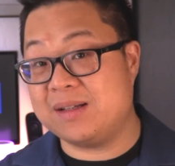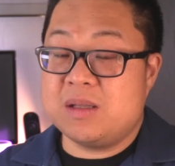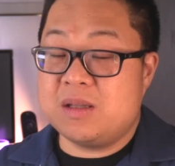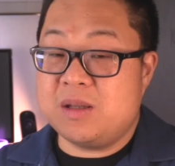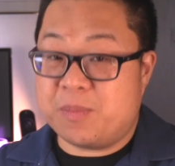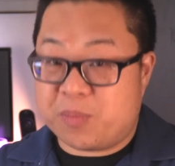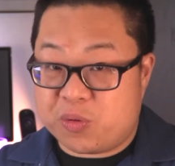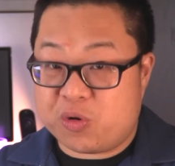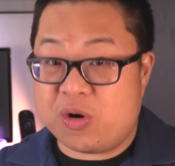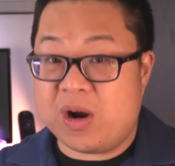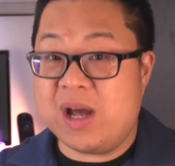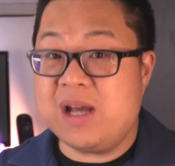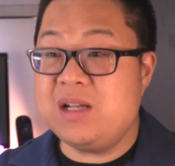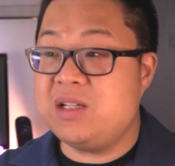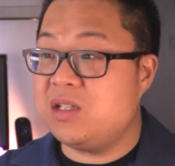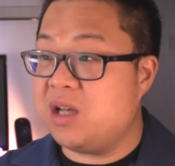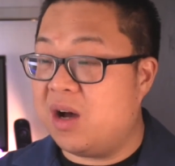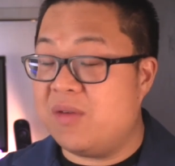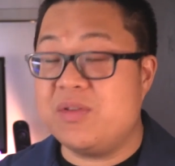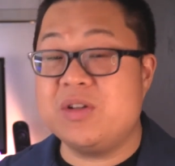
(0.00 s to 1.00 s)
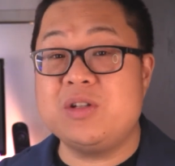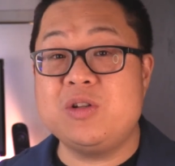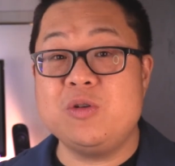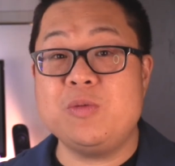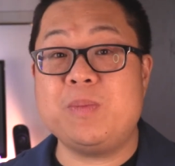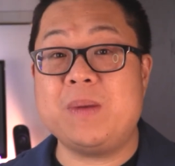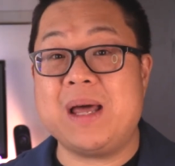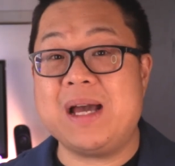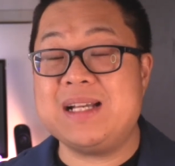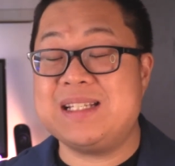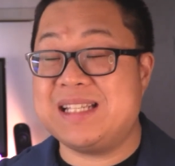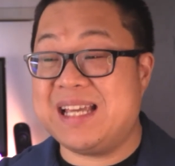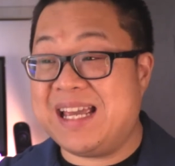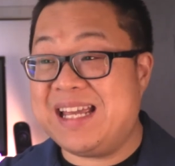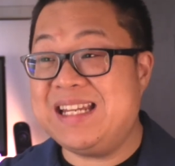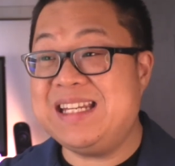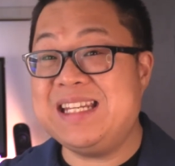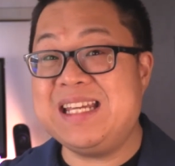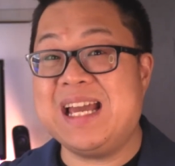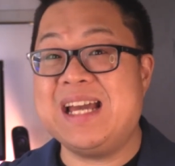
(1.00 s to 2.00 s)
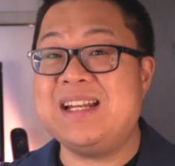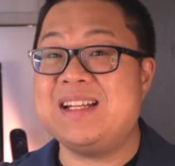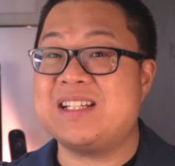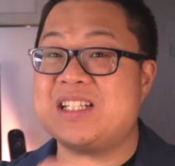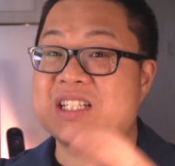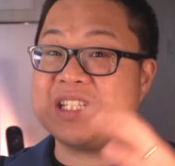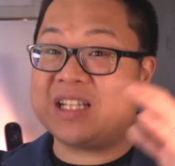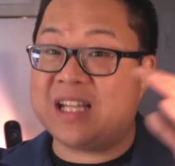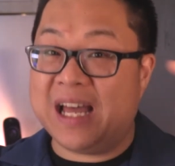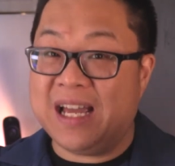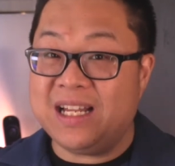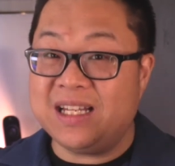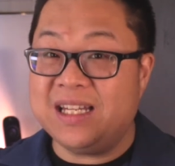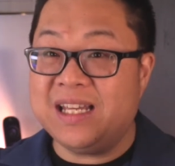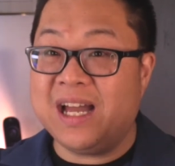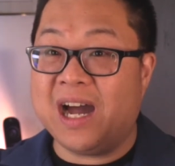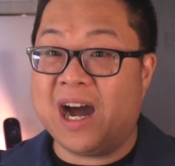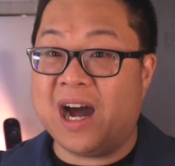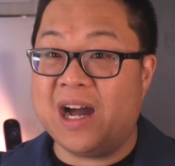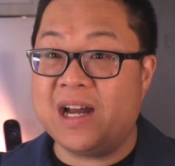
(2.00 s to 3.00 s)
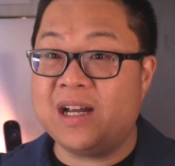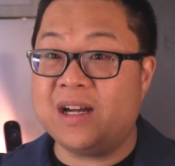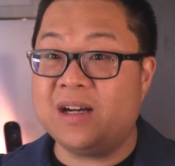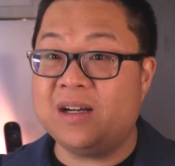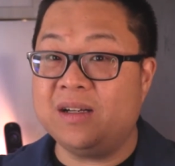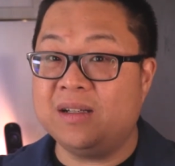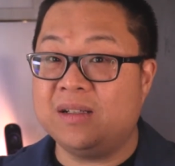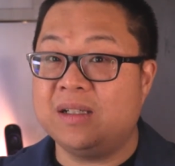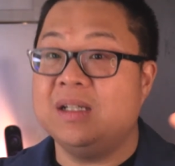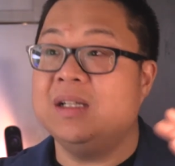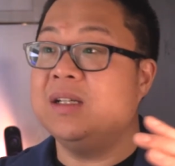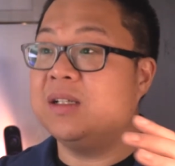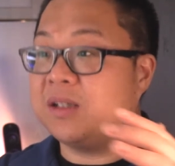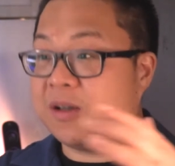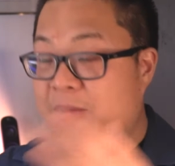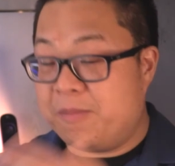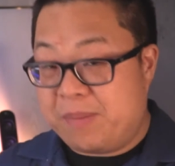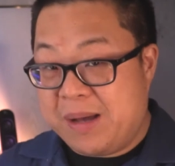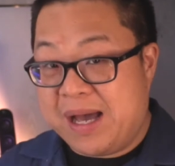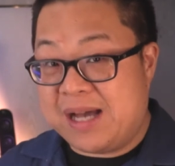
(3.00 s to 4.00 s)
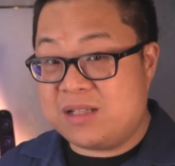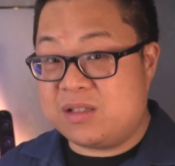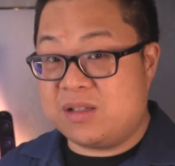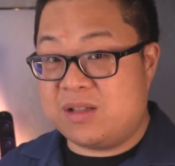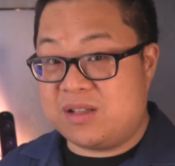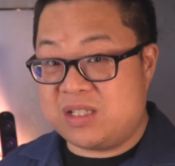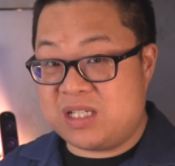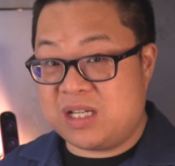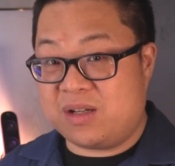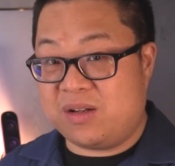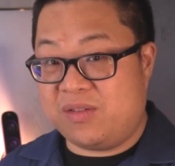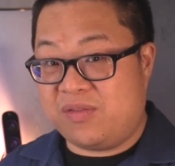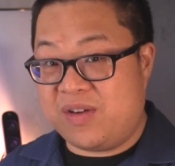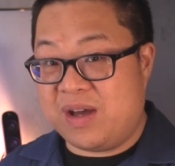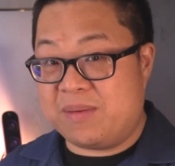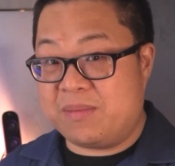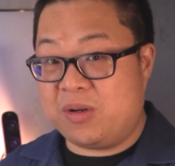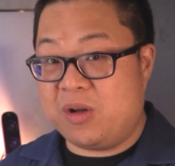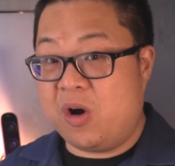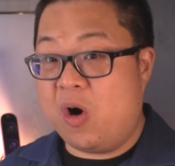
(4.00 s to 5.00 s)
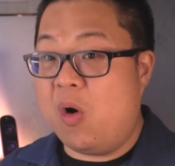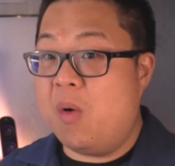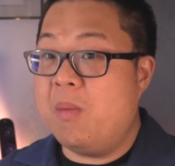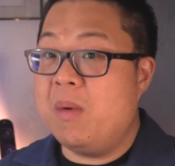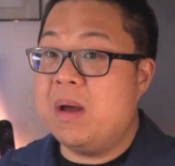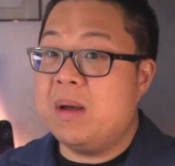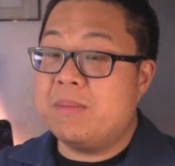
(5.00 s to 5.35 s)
The price of the duplex in the end is slightly higher compared to the singular family home.